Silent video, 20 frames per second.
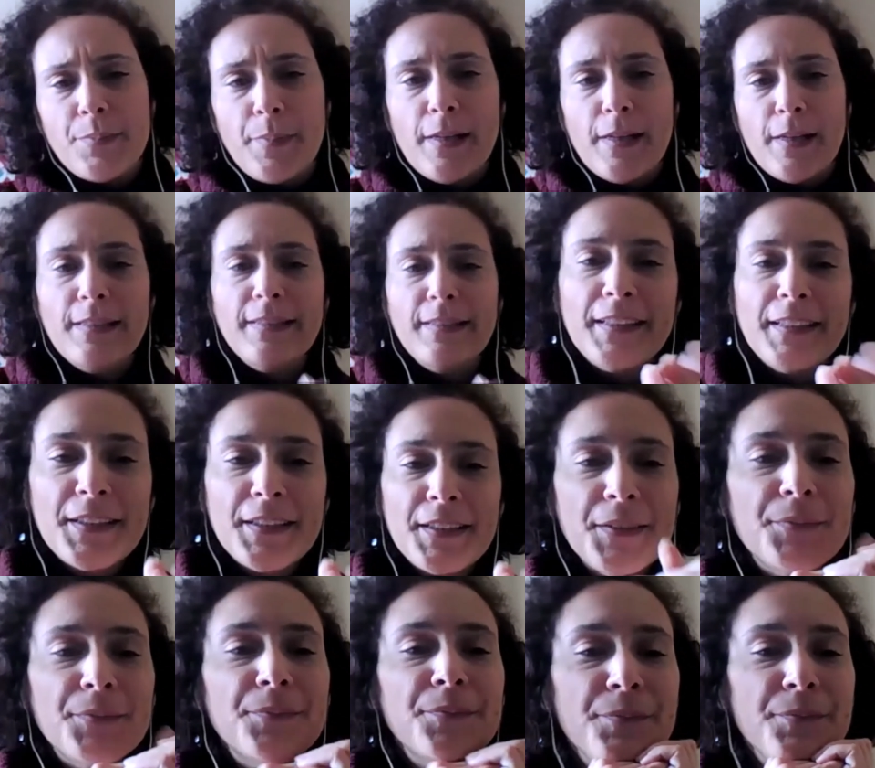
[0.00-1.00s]
building,
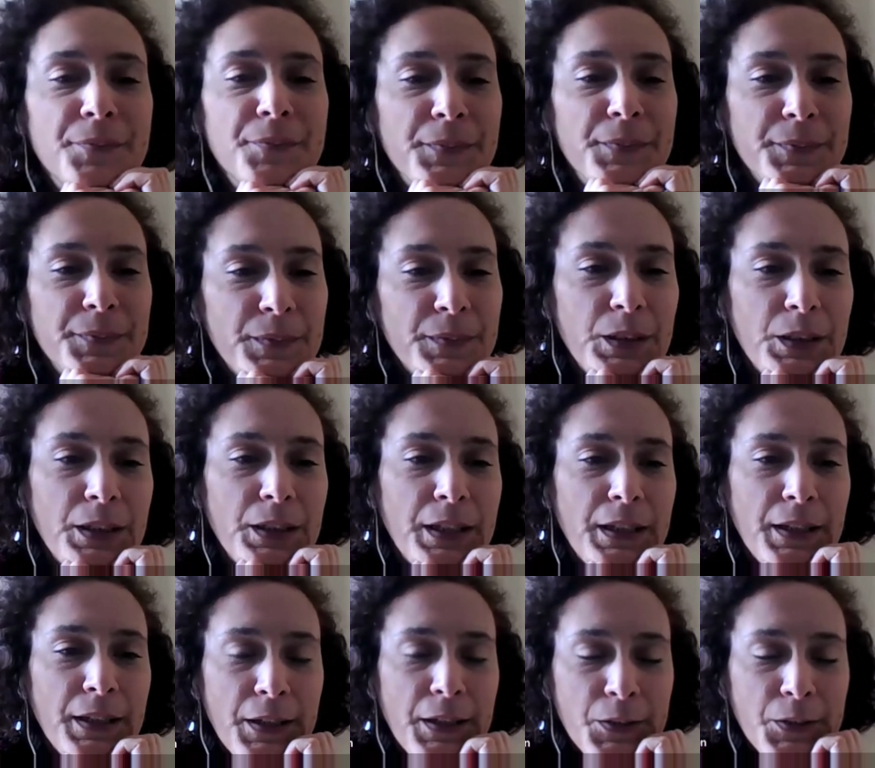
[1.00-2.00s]

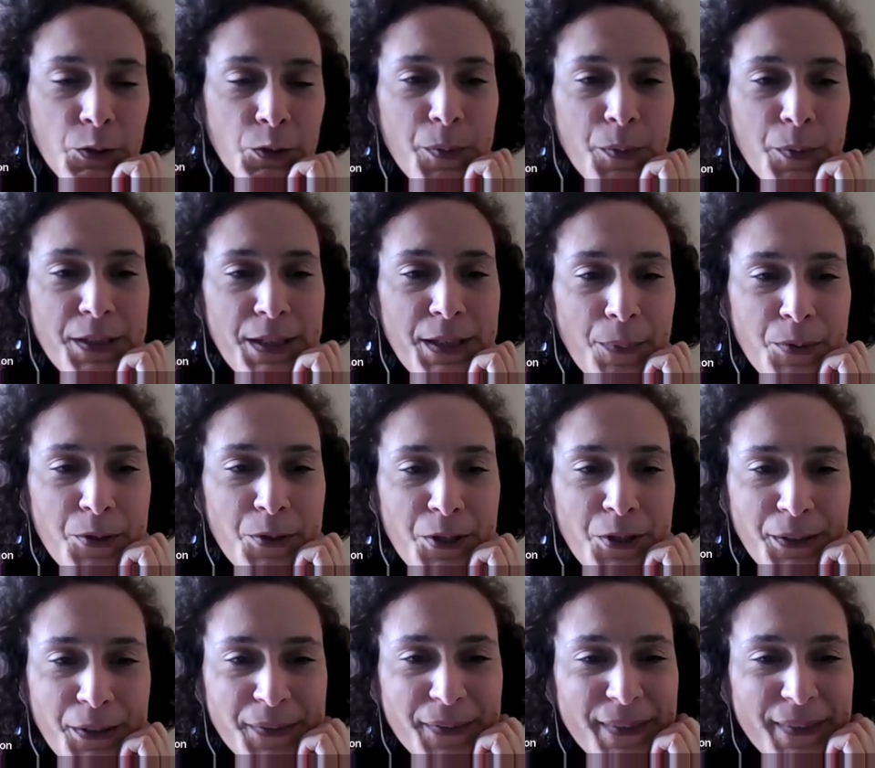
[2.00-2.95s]
in your perception?